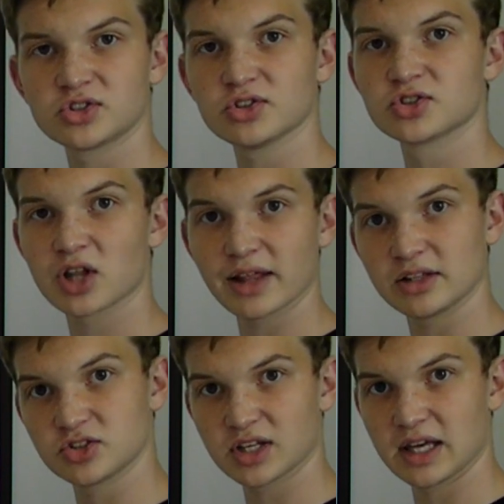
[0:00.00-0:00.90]
still
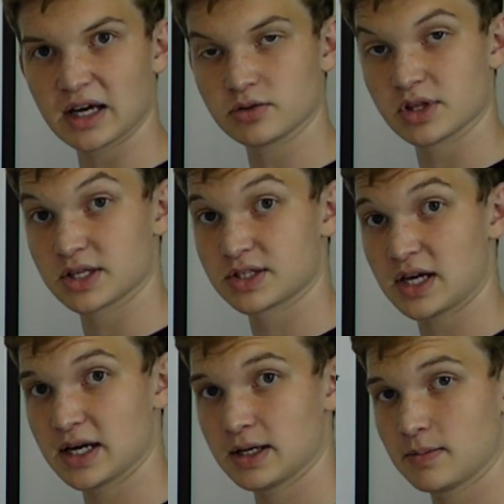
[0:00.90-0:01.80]
slightly sticking out to the
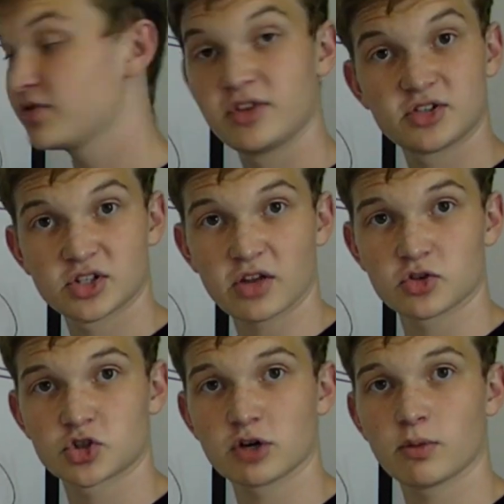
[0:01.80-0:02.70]
side. This is how
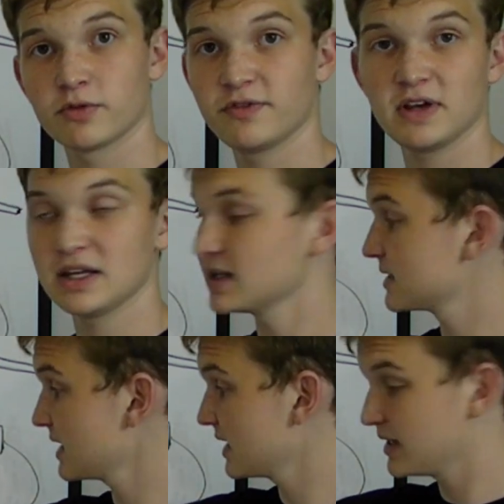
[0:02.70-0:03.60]
the servo would fit into
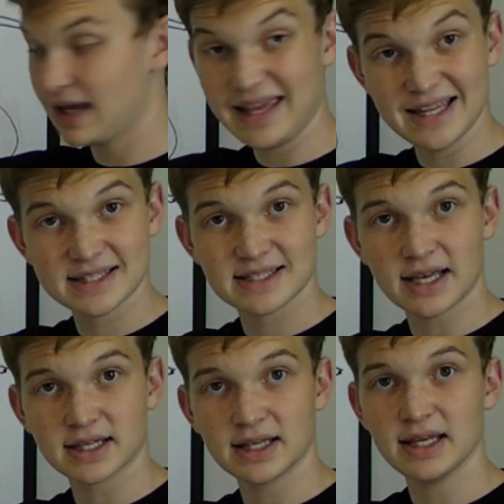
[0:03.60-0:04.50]
the side,
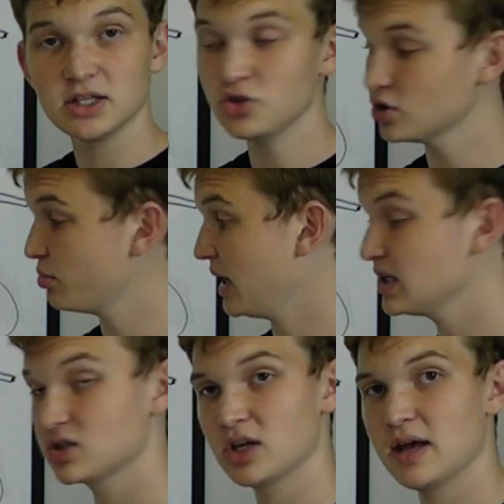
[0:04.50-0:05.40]
inset into the
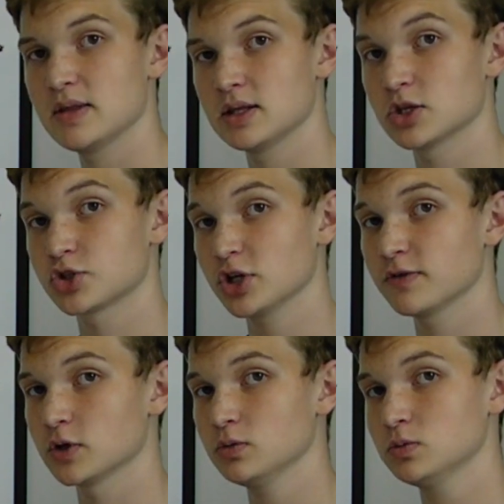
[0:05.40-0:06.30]
base, and then the
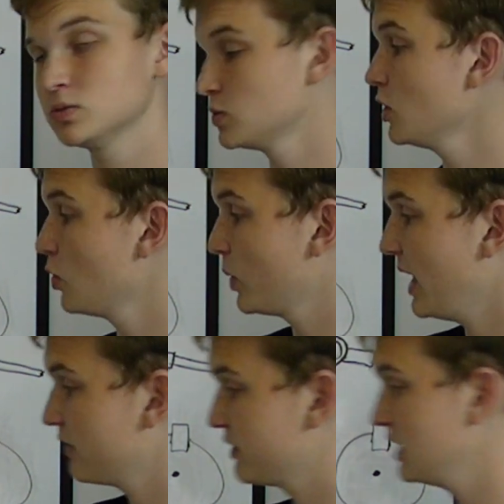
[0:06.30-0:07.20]
servo would
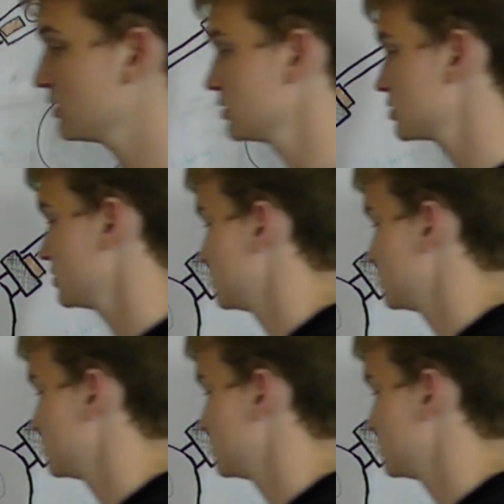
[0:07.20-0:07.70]
have gears